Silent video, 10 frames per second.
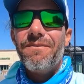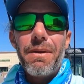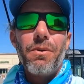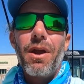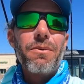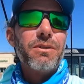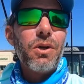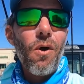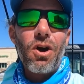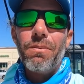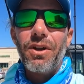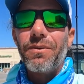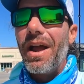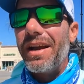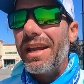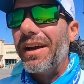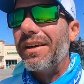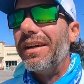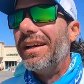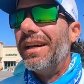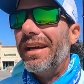February was horrible around here.